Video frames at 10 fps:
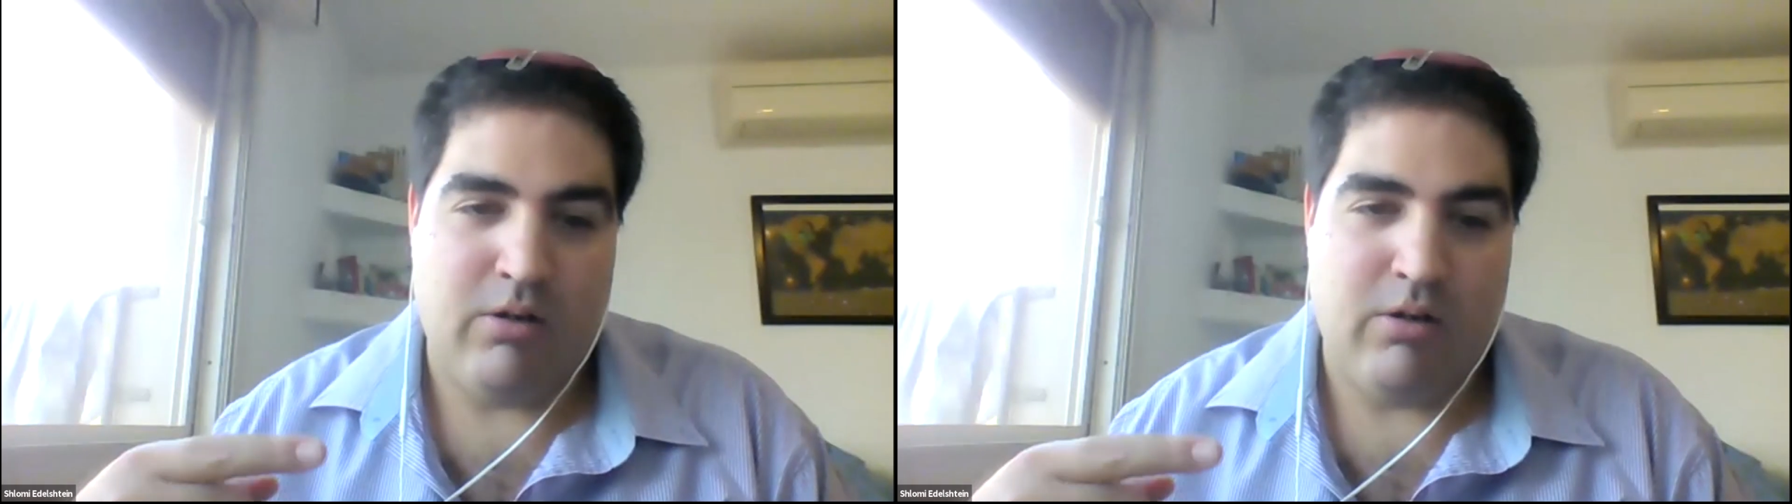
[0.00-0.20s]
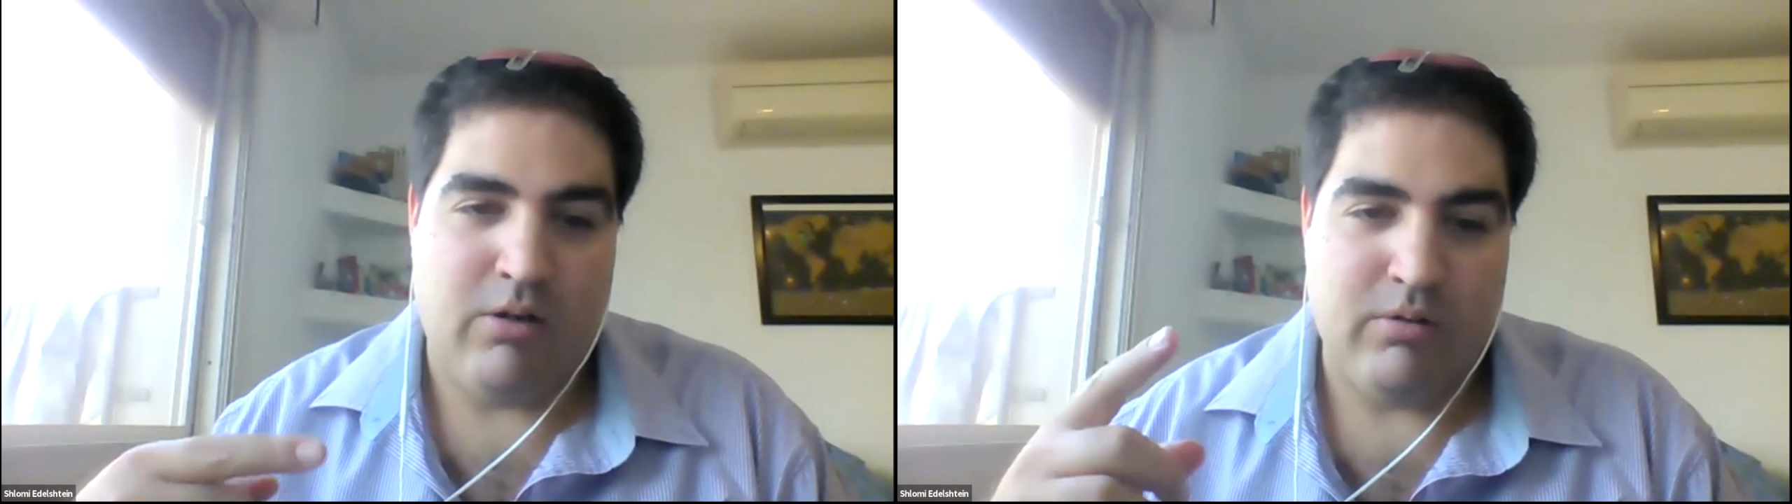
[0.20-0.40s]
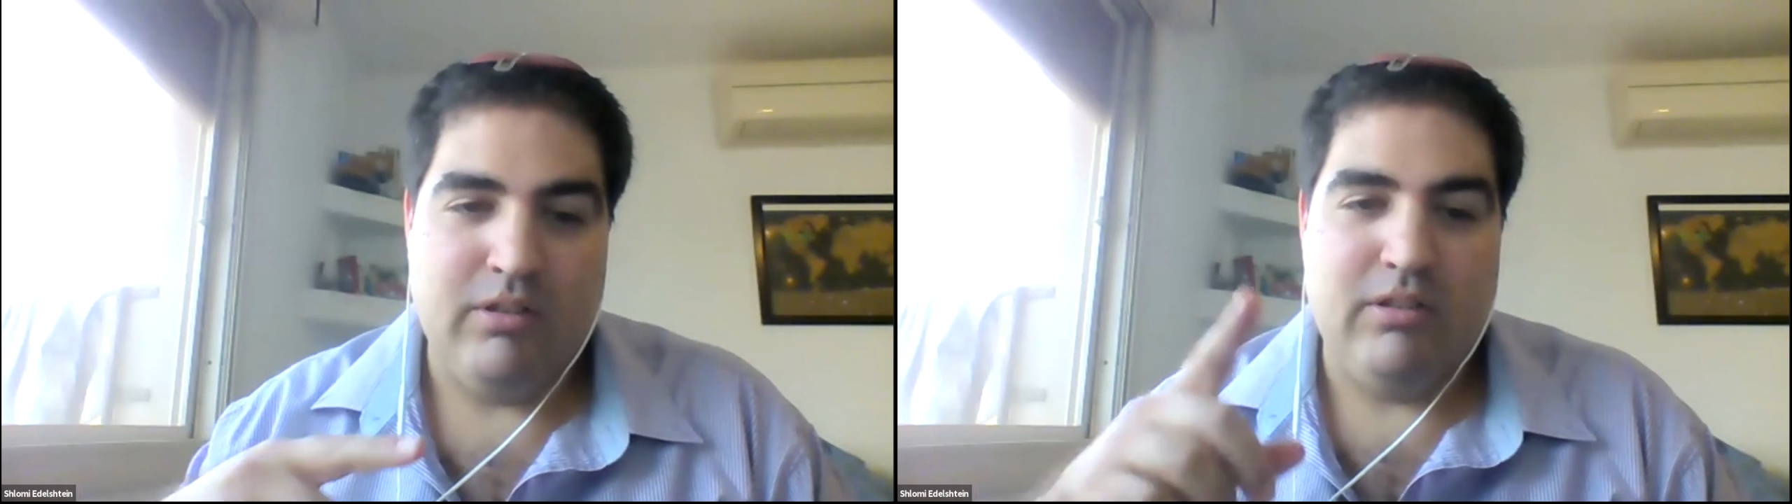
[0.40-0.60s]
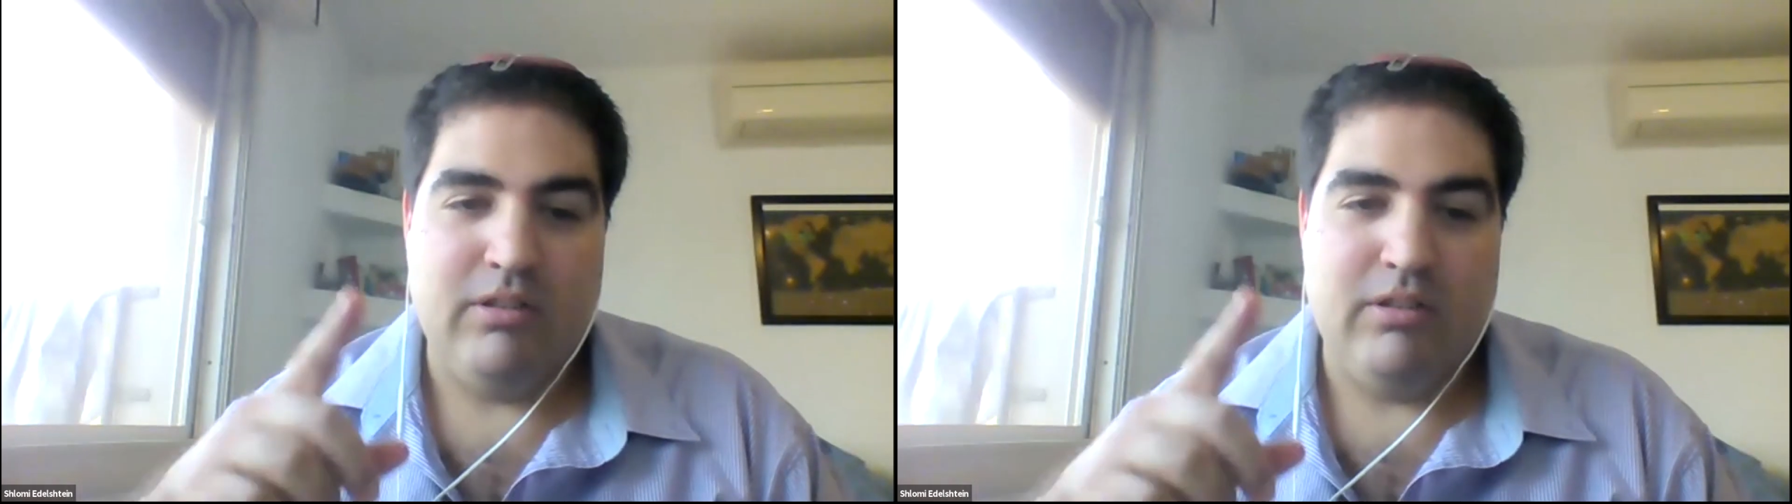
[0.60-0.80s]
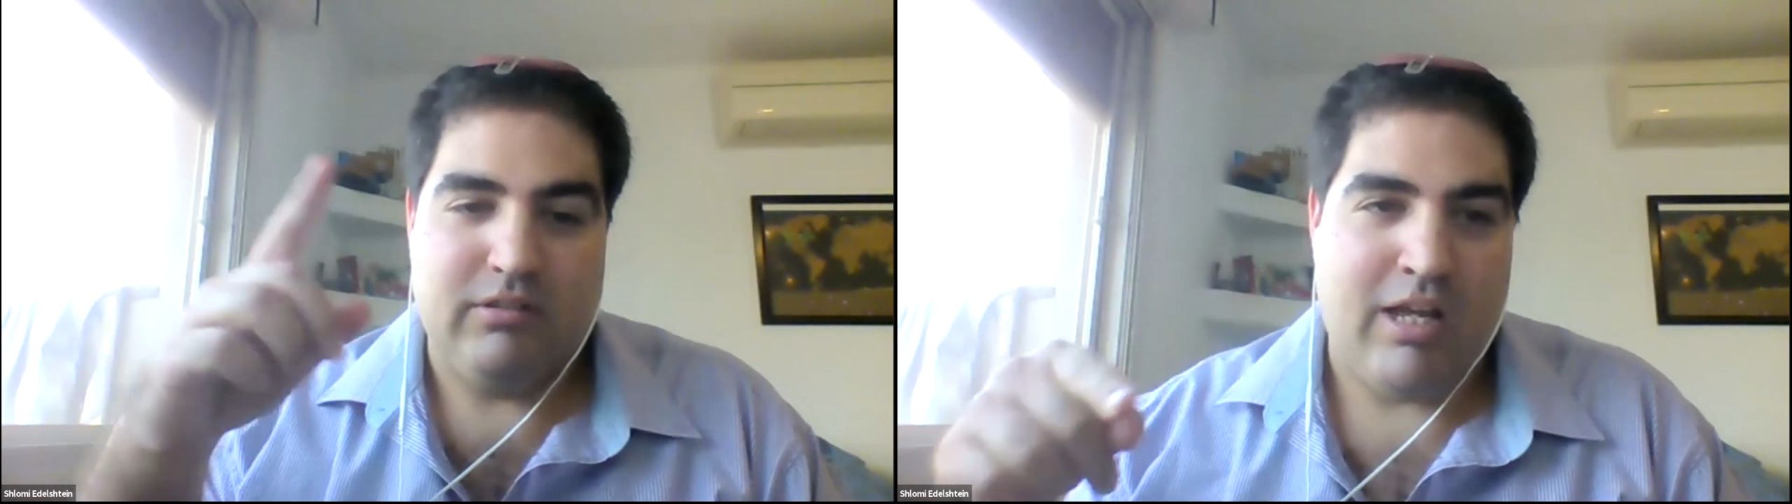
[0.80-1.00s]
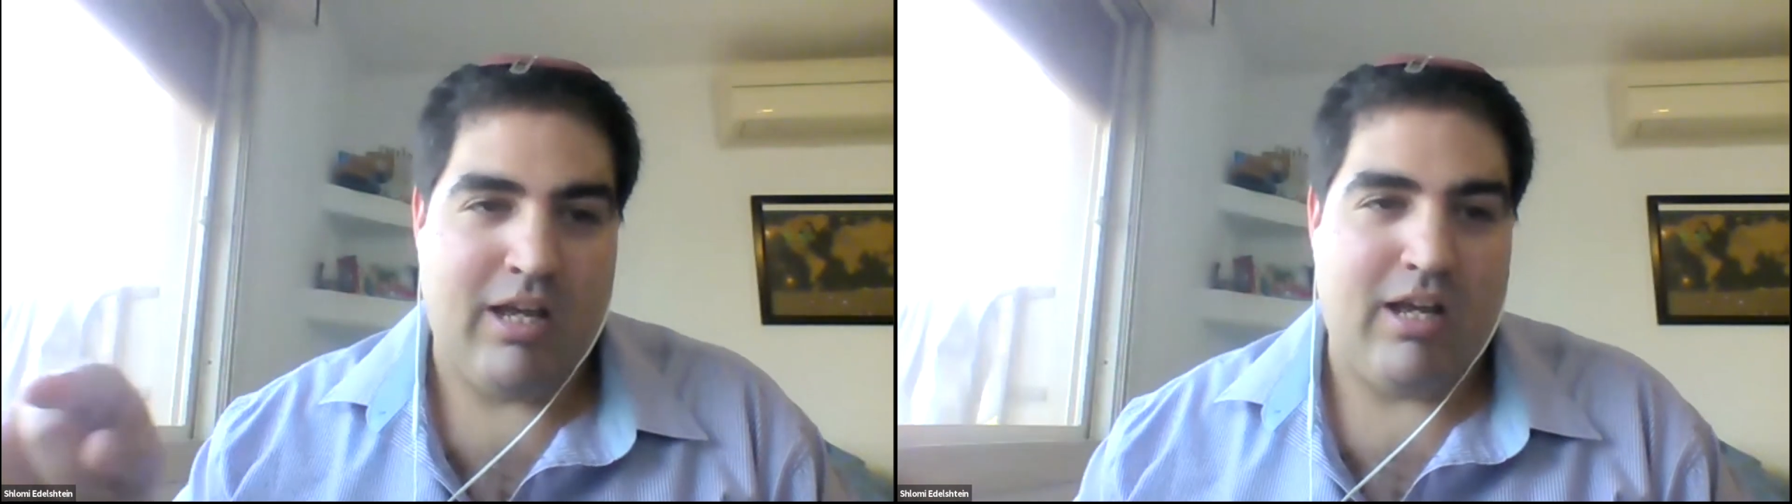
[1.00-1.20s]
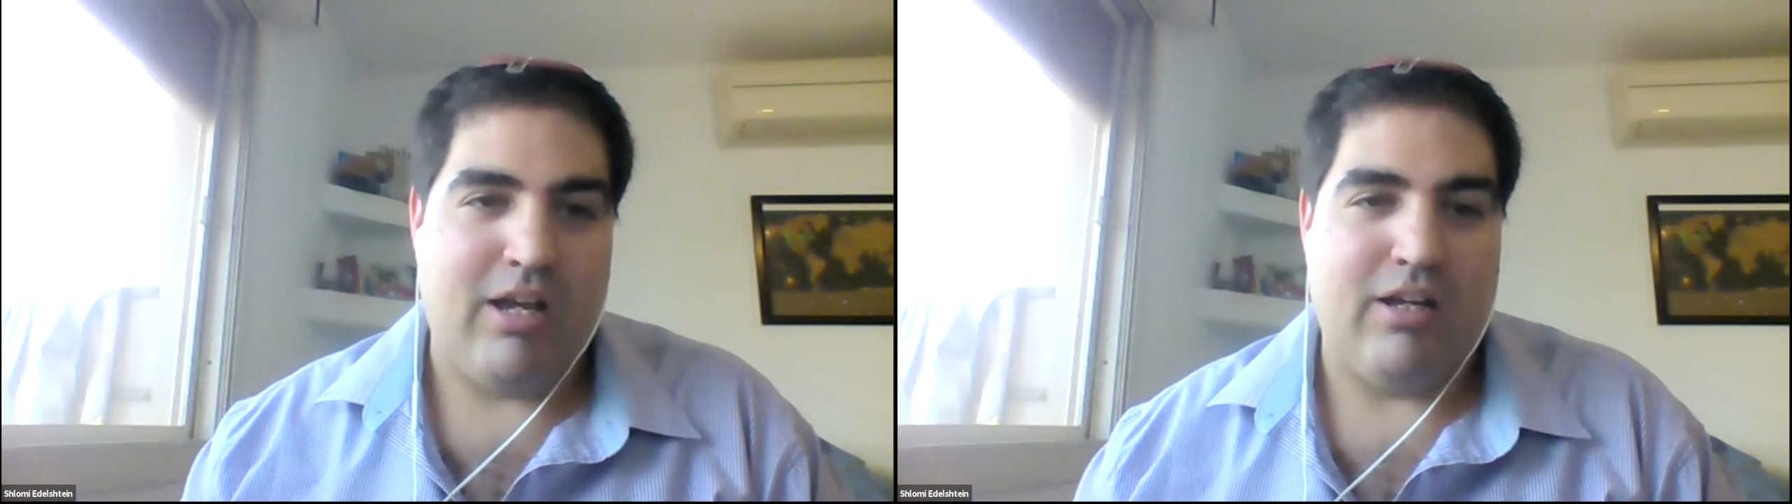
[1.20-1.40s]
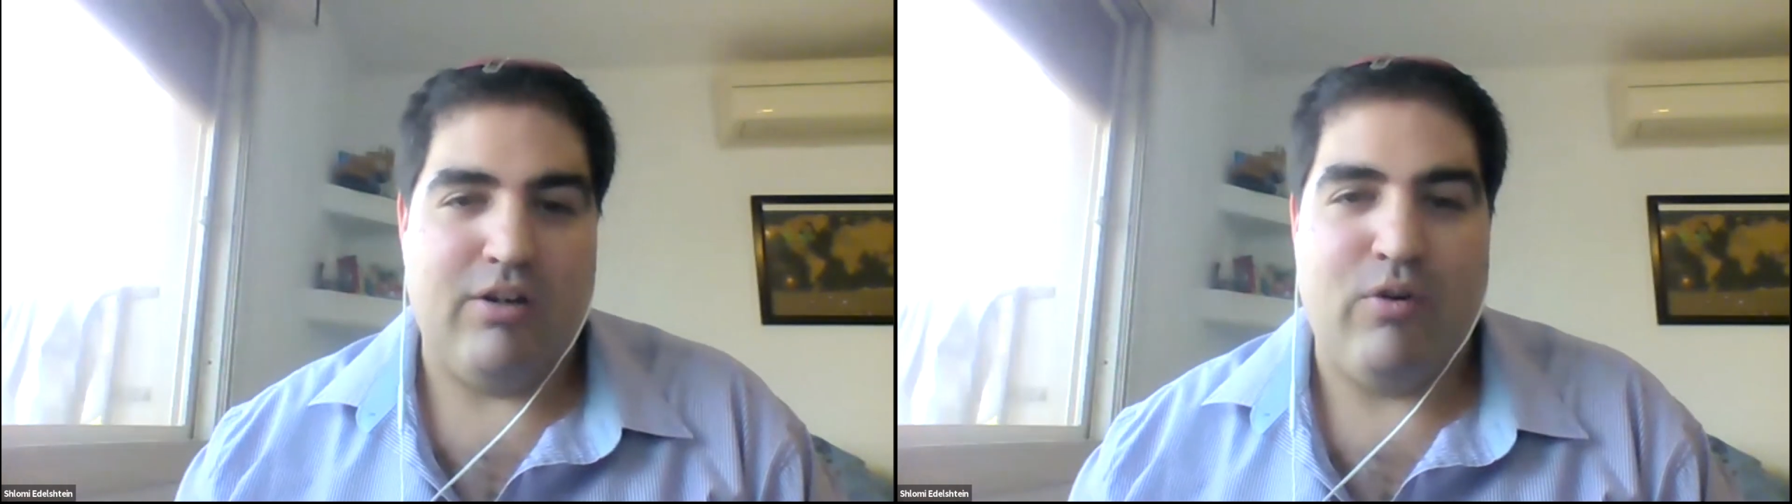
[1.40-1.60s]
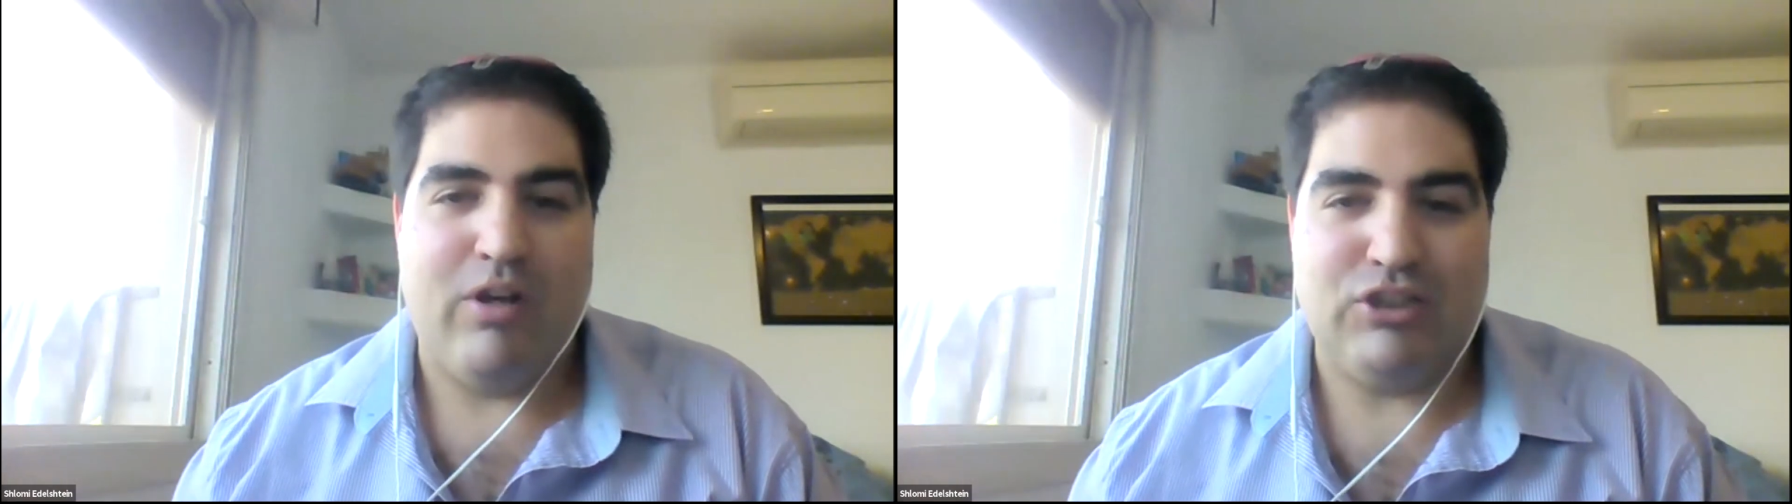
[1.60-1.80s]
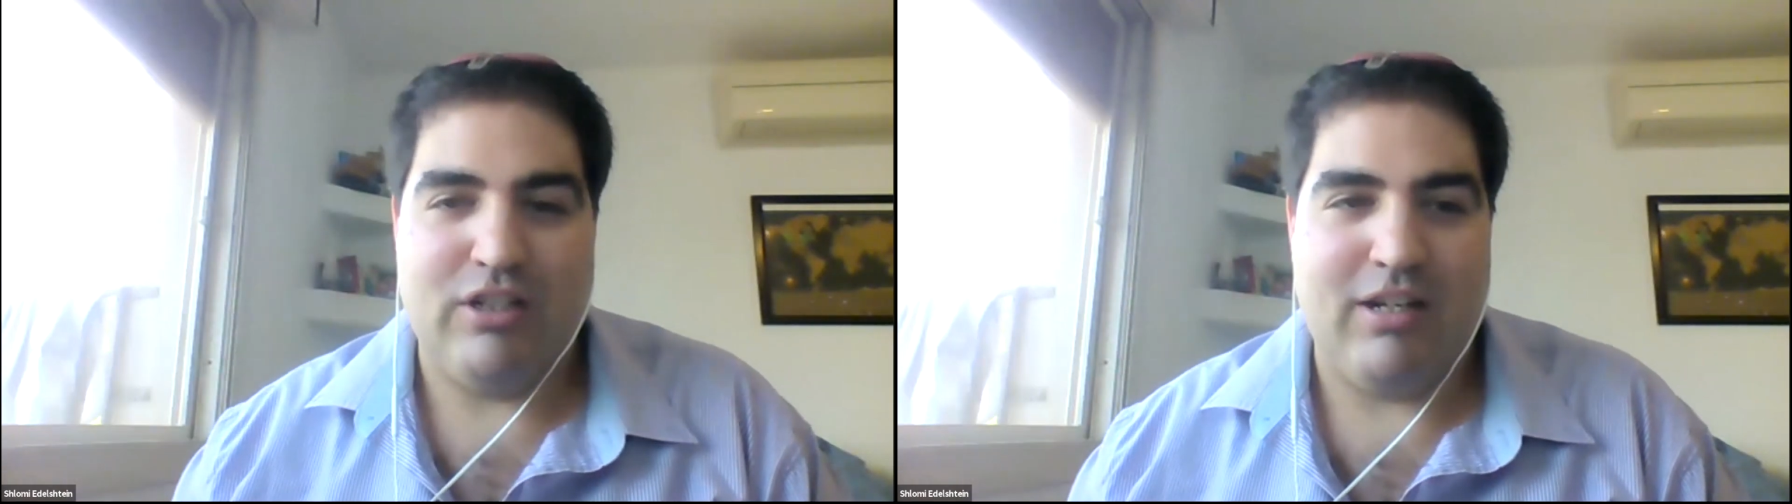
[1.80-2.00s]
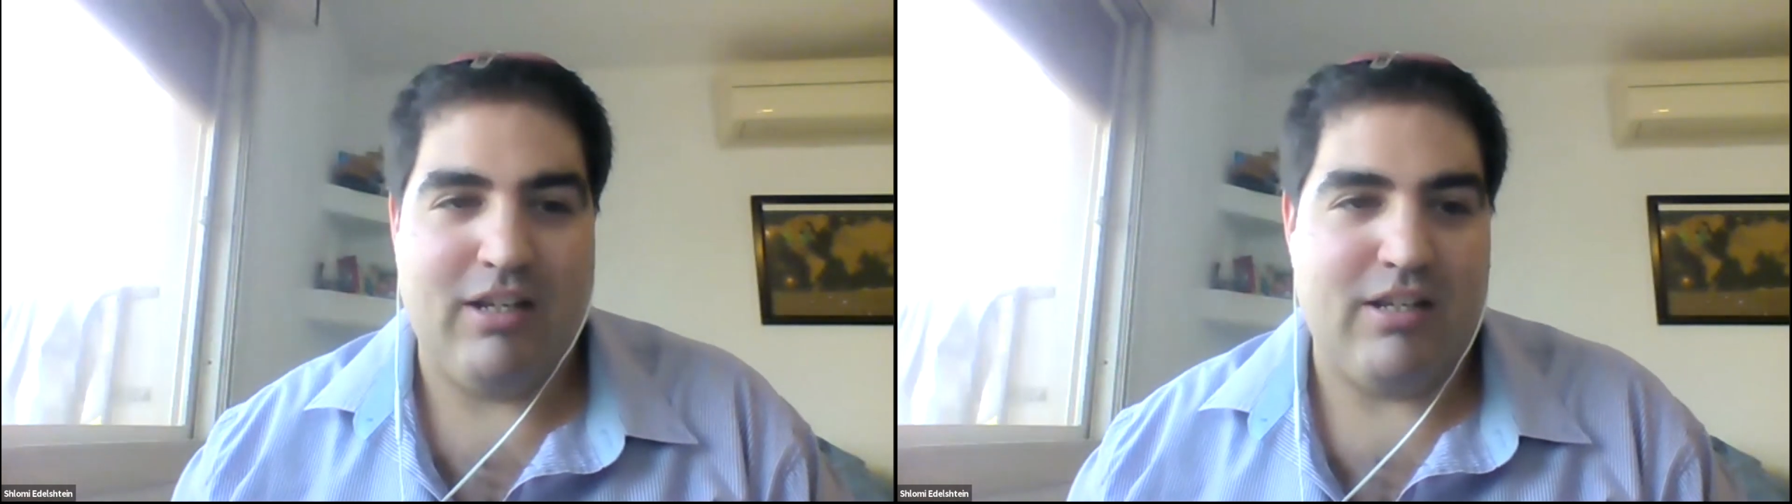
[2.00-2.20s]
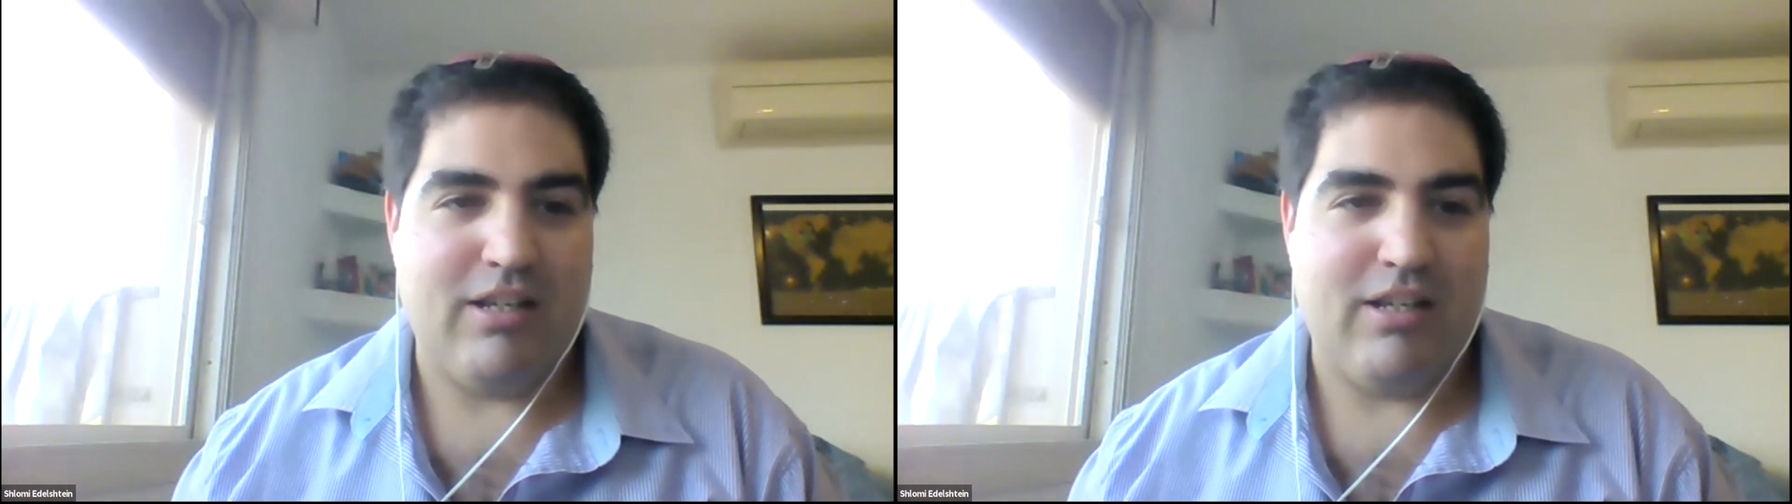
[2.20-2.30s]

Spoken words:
now the Russian,